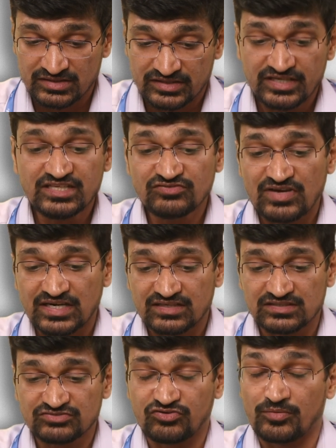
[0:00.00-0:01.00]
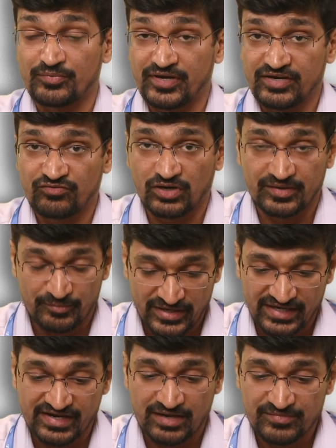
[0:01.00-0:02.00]
the risk factors for
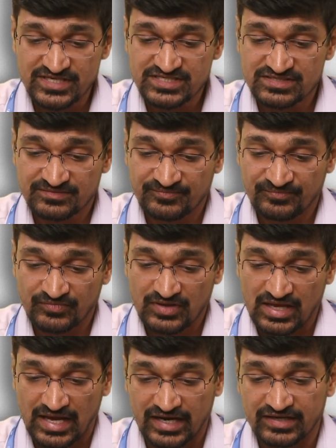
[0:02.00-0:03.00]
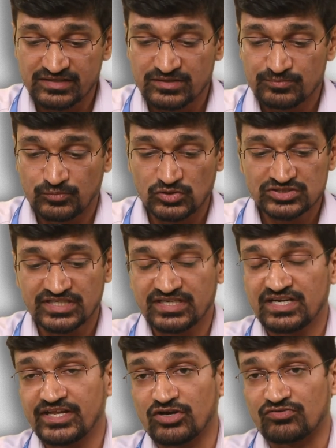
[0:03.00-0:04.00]
brain damage, and
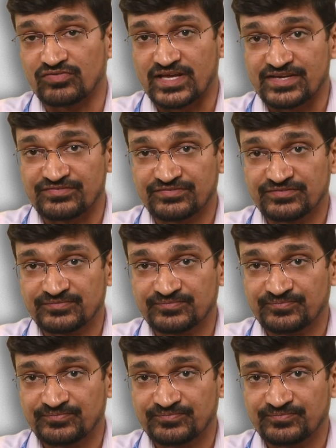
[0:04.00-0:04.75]
postnatal day of life.